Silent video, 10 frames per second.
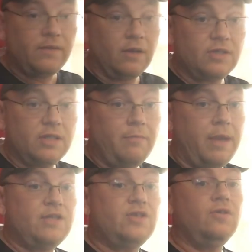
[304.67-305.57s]
Those are the
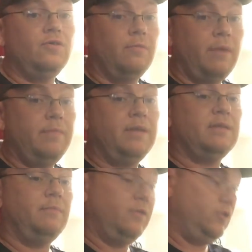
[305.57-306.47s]
main two. There may be
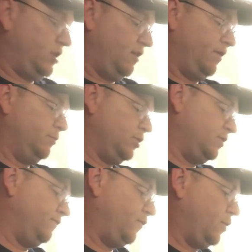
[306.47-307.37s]
some other stuff I'm
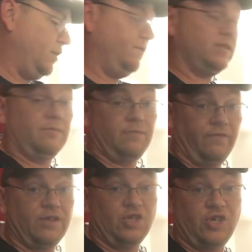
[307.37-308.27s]
looking for. If it's a
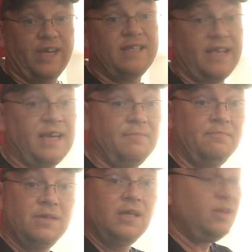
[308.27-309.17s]
if it's a Trans Am,